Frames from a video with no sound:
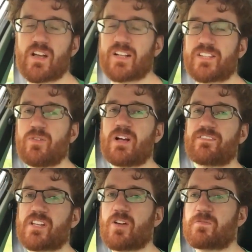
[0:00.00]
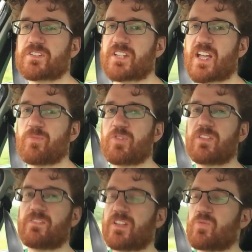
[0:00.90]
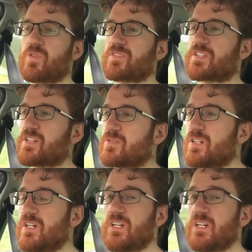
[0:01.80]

I don't have to go for a second month if I don't want to.